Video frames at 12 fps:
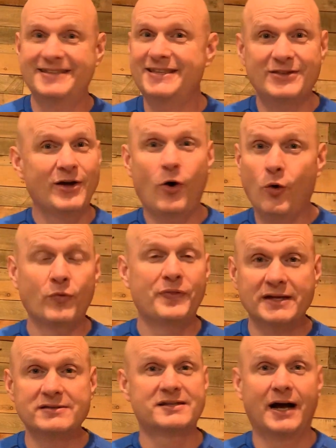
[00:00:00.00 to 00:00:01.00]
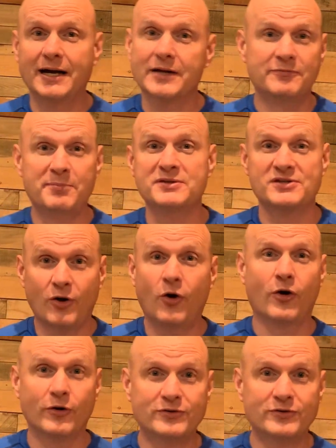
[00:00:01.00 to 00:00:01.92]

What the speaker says: The whole thing's kind of bizarre,